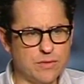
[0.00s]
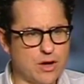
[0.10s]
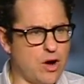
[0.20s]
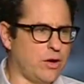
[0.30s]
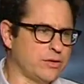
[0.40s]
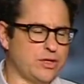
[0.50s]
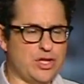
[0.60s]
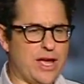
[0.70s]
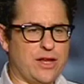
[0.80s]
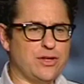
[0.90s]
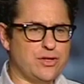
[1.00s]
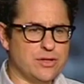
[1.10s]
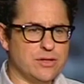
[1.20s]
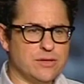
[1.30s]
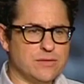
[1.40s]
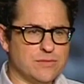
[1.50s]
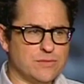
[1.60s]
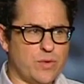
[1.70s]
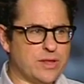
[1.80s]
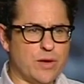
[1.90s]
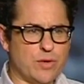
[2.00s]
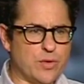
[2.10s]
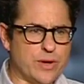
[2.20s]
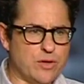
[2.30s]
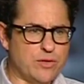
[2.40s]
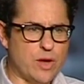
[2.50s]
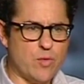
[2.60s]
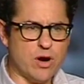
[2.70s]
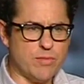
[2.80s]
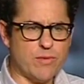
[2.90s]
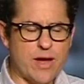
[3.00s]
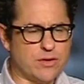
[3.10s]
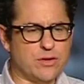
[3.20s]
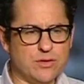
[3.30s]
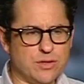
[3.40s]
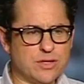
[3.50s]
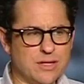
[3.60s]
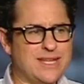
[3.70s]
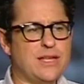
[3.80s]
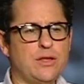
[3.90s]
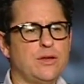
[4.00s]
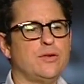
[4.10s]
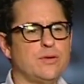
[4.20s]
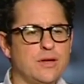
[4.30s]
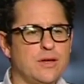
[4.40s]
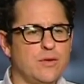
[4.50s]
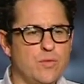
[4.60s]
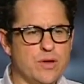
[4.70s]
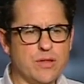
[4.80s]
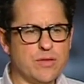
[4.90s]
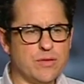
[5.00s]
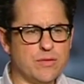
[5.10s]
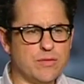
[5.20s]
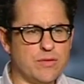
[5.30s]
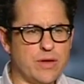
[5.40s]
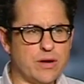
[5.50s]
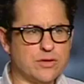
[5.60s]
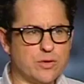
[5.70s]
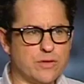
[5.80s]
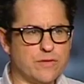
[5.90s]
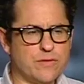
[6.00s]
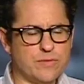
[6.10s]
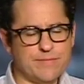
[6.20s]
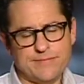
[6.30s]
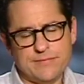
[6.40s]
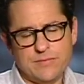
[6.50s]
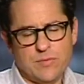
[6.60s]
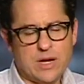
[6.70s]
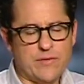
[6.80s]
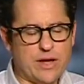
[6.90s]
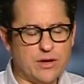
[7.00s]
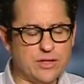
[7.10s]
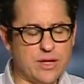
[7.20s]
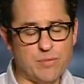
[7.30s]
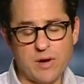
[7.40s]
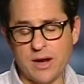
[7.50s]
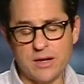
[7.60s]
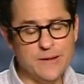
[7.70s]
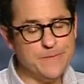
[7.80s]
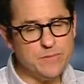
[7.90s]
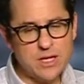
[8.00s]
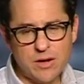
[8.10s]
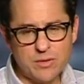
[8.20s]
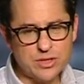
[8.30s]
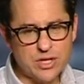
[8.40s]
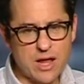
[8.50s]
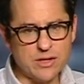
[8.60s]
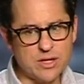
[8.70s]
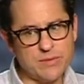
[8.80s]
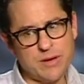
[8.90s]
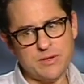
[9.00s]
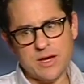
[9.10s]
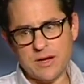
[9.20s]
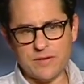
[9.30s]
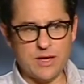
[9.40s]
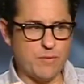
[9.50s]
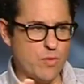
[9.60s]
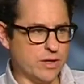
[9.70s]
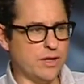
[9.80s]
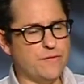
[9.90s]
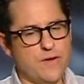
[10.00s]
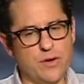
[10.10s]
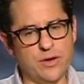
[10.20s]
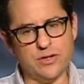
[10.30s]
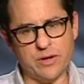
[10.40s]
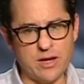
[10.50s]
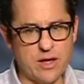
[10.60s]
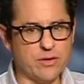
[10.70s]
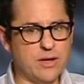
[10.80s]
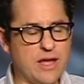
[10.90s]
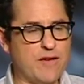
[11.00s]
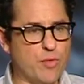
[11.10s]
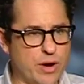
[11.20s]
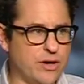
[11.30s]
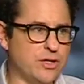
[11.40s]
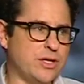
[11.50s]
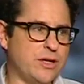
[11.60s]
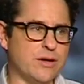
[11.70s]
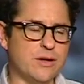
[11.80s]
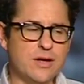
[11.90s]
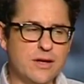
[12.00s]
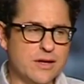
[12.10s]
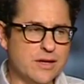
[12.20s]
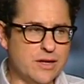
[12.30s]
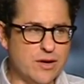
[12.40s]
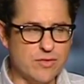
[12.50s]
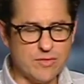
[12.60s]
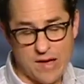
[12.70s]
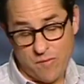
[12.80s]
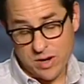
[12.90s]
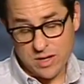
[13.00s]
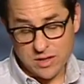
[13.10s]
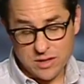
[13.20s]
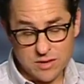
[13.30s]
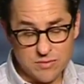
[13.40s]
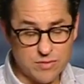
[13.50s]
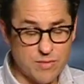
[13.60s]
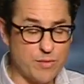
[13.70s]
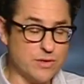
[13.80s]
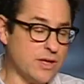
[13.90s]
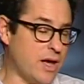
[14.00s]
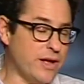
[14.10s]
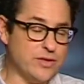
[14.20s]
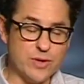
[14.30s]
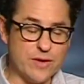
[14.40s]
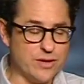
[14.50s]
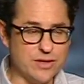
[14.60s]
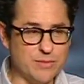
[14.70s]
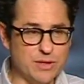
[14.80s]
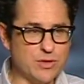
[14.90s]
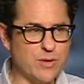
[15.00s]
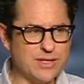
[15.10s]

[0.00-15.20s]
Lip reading: a call to change what they were doing and who they were, but rather to just continue with their sort of whatever energy they brought. You know, it was a challenge sometimes to kind of keep one kid focused or get another kid to have more energy, or, you know, have one kid to remember his lines or whatever it is. I mean, there was